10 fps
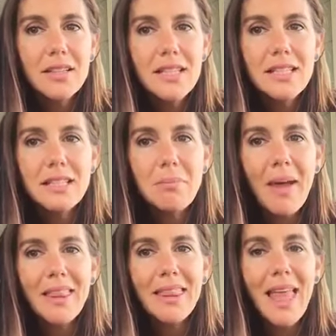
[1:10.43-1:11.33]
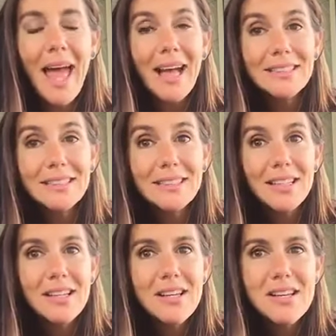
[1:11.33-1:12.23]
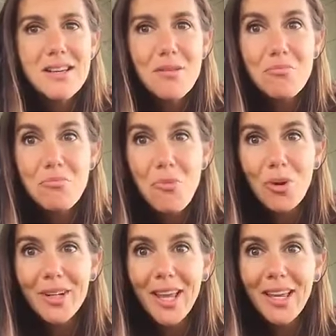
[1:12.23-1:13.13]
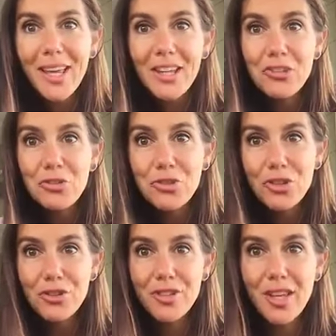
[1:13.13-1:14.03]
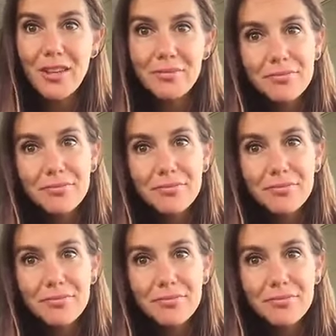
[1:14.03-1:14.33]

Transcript: This is my last morning in New Jersey.